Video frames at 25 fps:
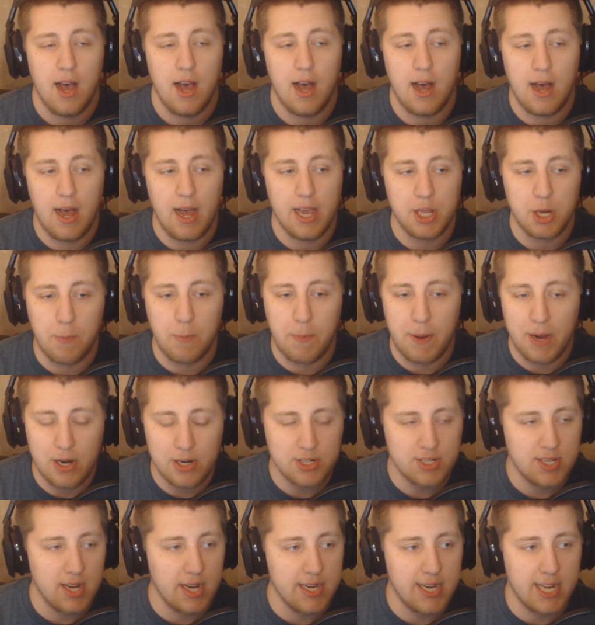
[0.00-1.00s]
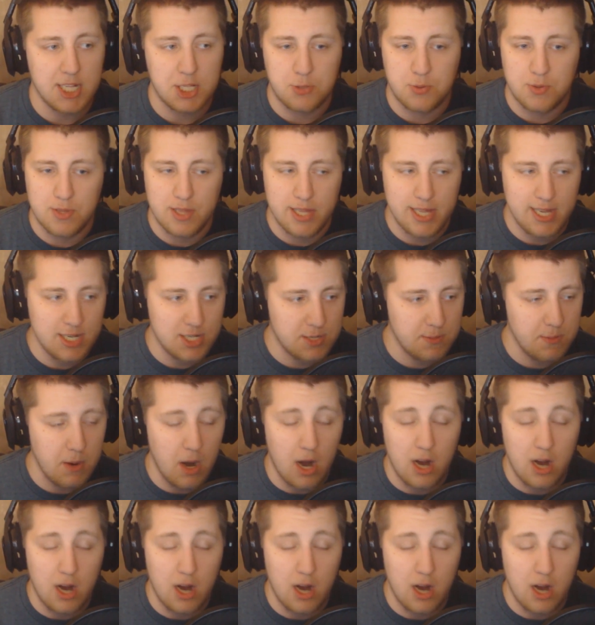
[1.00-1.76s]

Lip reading: Parasite gets released.